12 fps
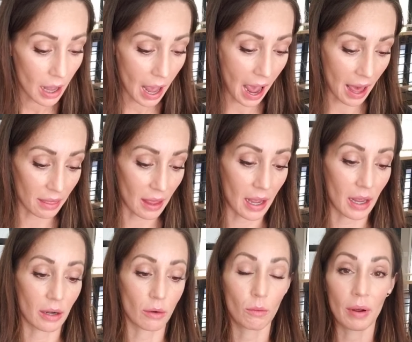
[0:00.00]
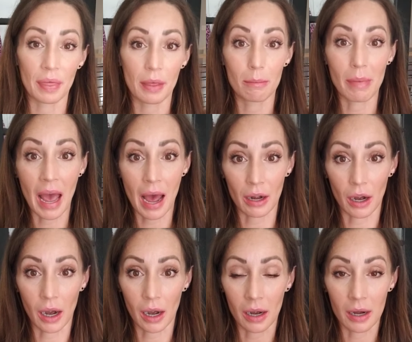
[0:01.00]
and then with the
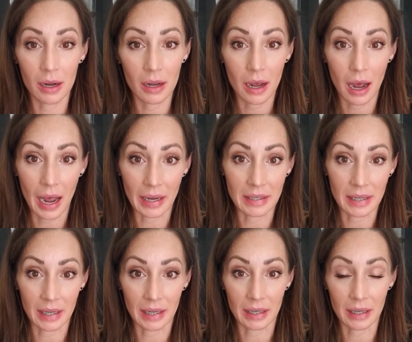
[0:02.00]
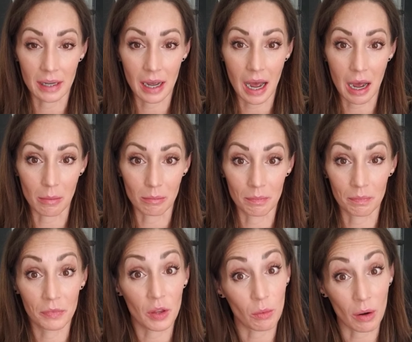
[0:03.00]
banner, I did
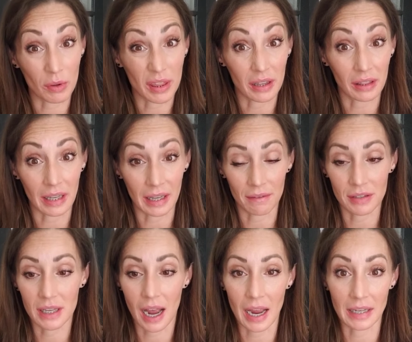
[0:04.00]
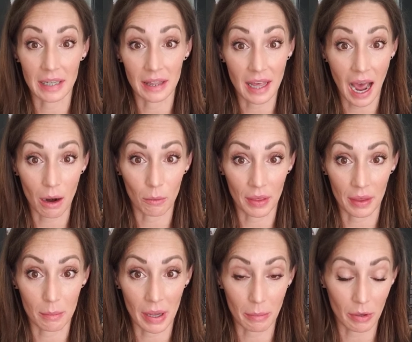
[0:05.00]
the one with the leaves. I did that with a
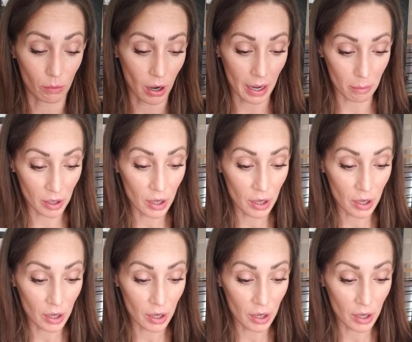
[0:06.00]
baby wipe.